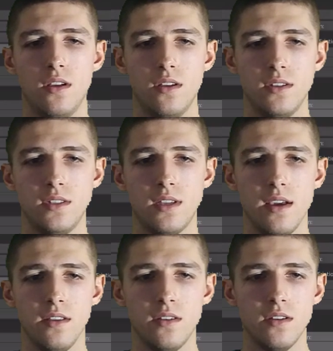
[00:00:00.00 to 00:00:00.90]

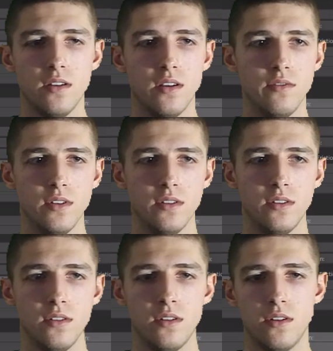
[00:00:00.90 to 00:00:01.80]
side of the
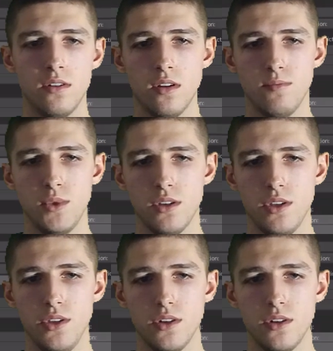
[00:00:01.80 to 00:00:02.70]
current object
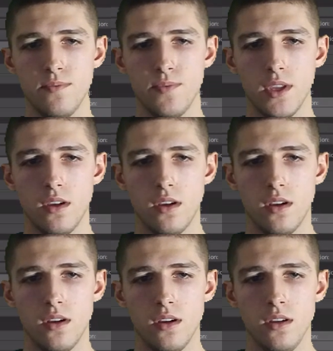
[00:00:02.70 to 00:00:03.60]
here.
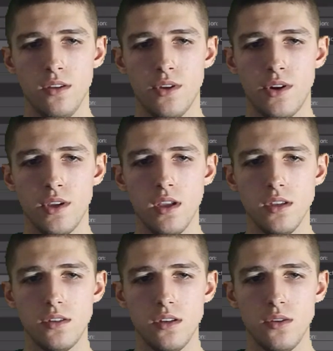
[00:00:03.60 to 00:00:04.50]
In our
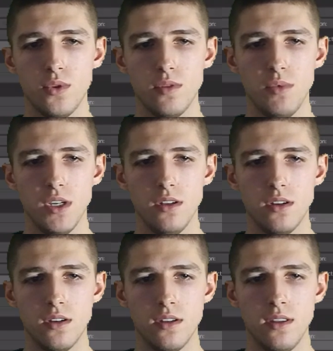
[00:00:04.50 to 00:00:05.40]
case it will be
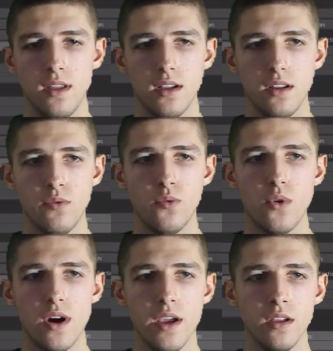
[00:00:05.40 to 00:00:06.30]
the negative
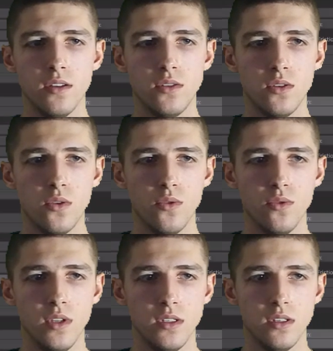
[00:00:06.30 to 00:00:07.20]
y, so
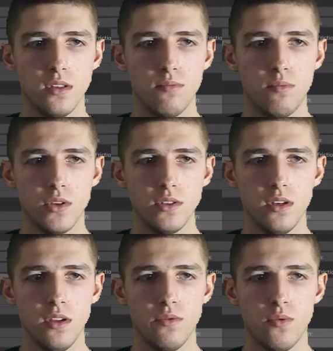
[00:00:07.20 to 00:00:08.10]
this is the
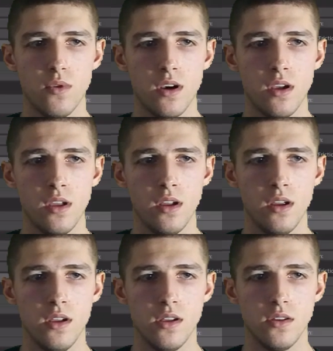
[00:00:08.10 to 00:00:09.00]
positive y,
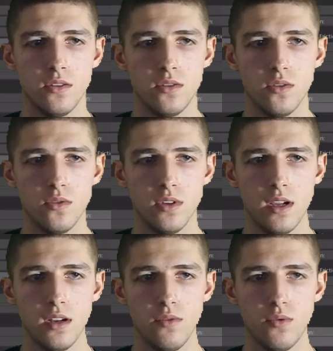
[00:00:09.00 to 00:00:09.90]
so the
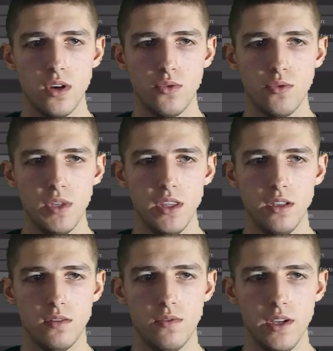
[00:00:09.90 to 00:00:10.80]
negative y will be
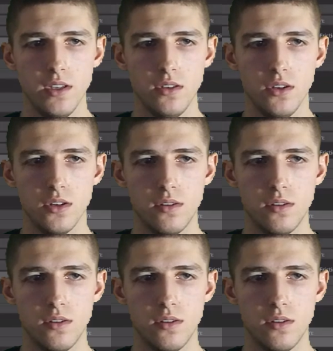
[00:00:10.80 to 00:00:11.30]
this face here.